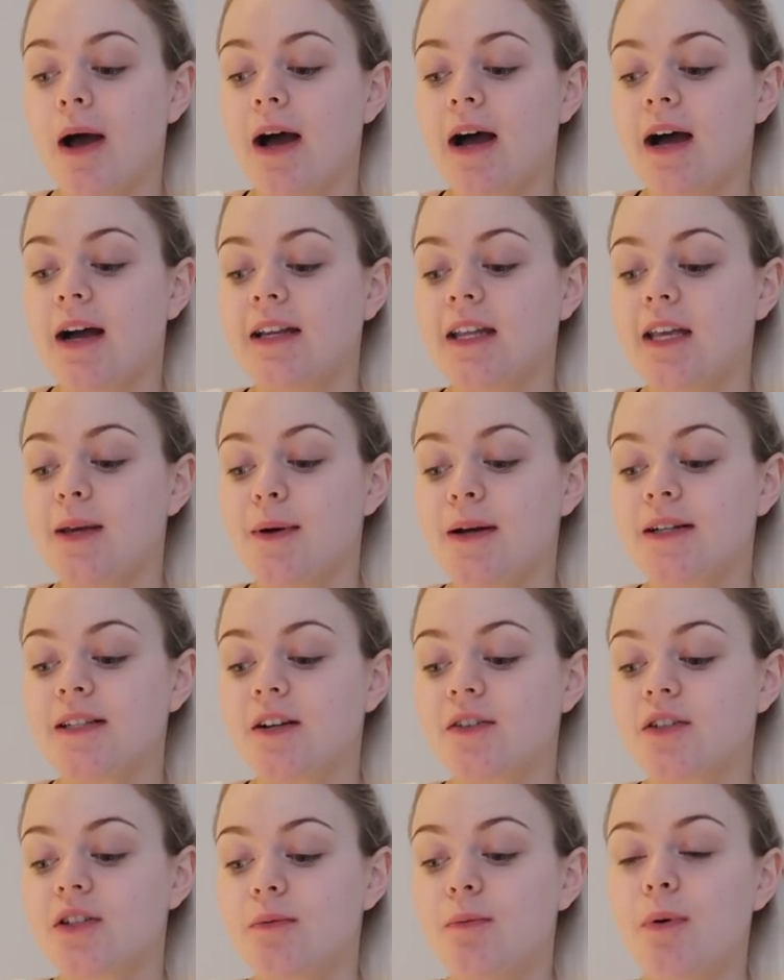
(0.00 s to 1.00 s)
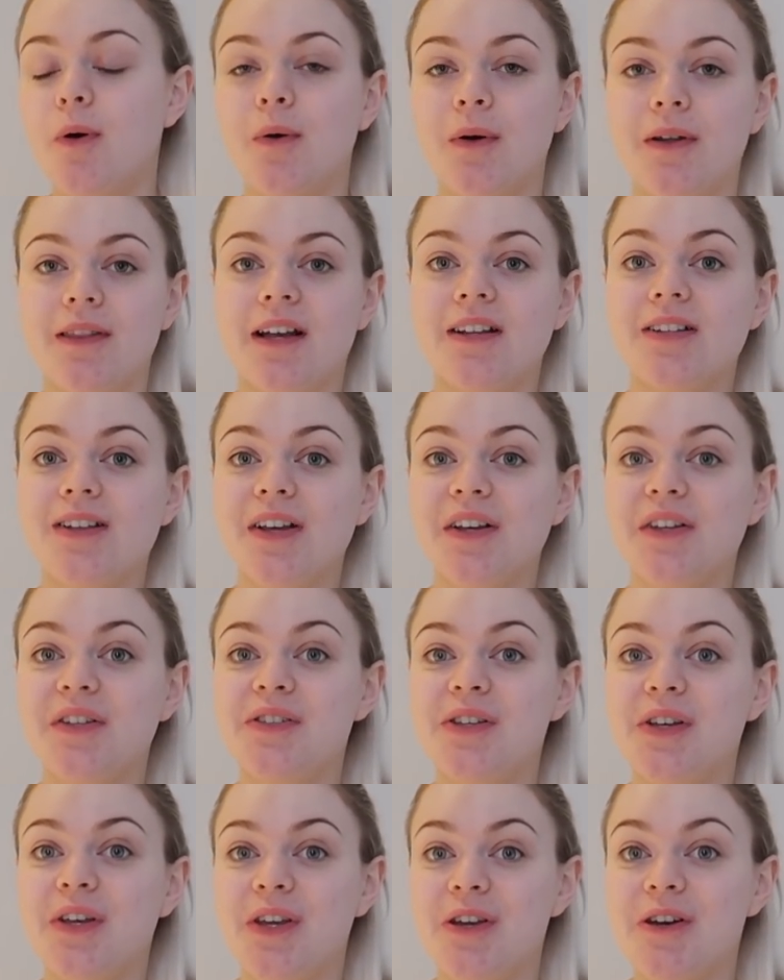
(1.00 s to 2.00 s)
and he went down to the pool and there's like
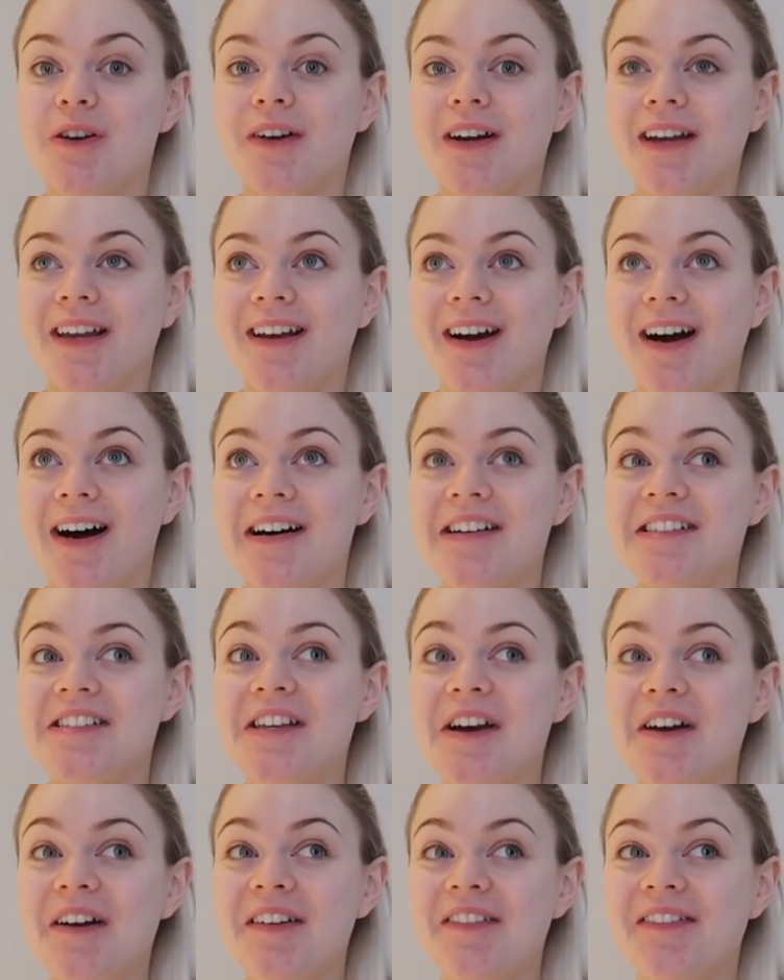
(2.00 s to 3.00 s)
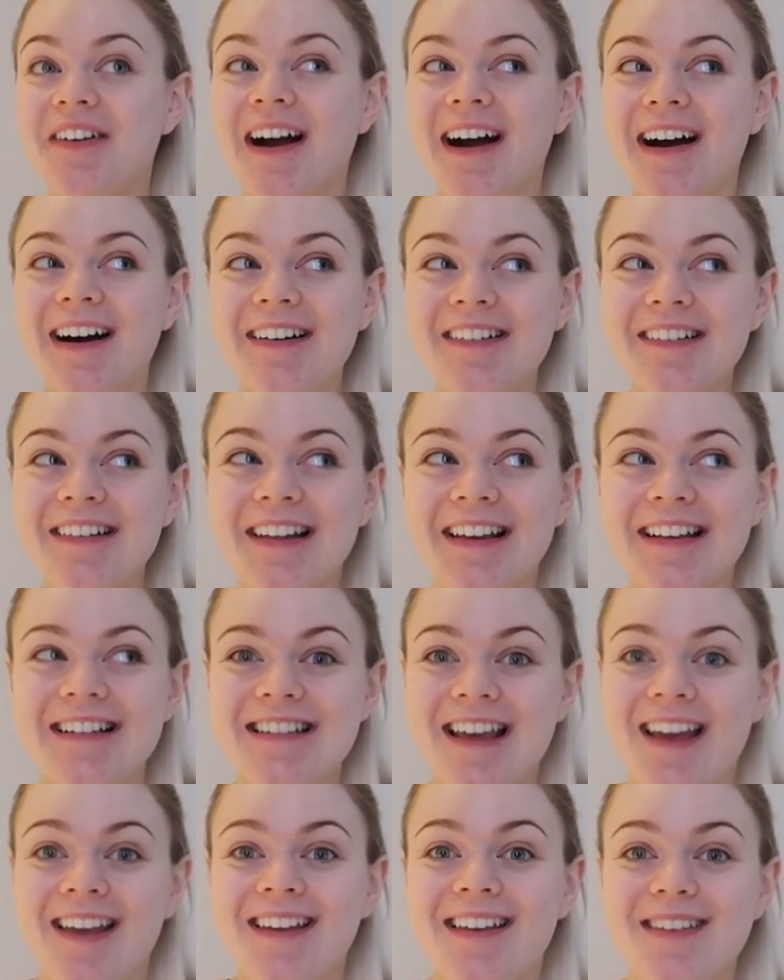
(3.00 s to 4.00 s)
security guards going around like
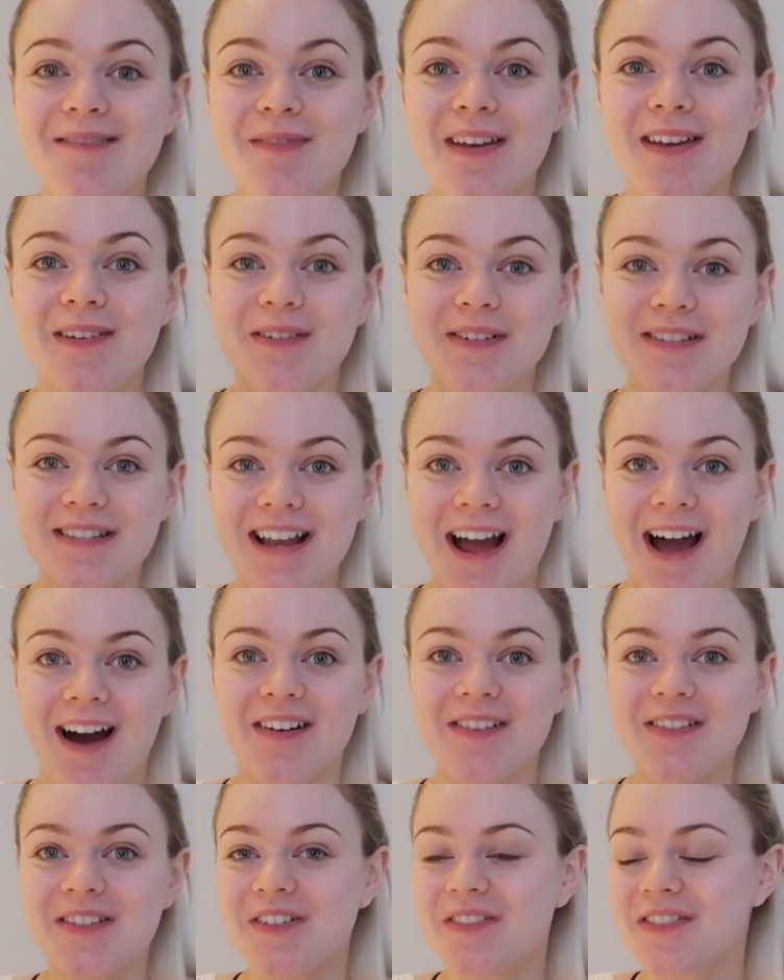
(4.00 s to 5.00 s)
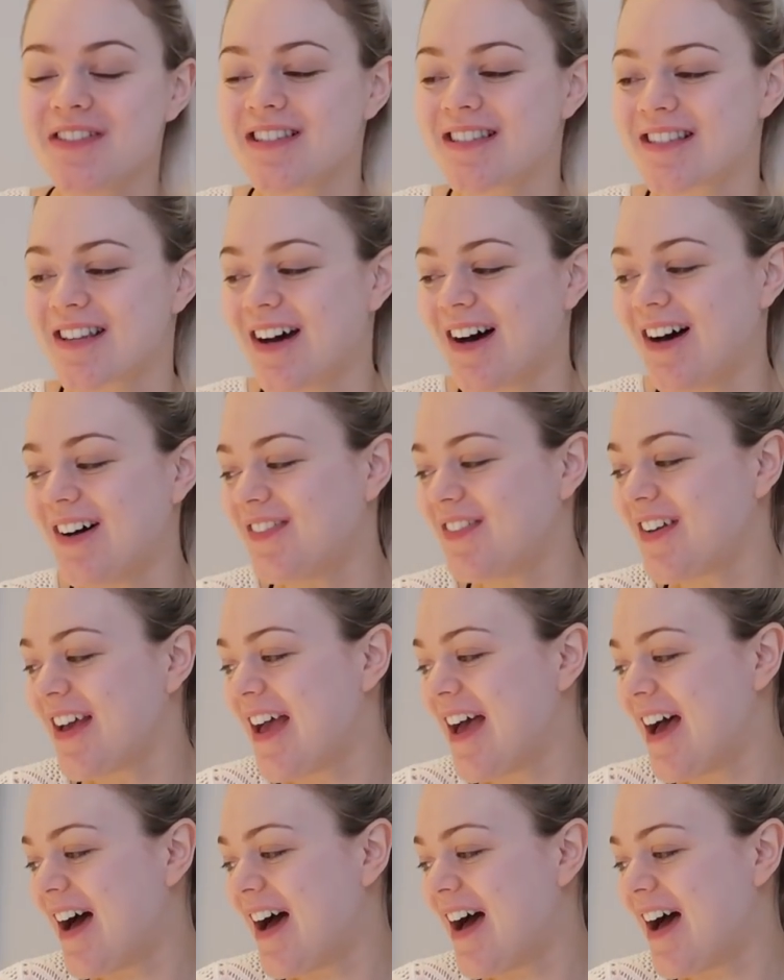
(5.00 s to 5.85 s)
taking people's towels off and stuff.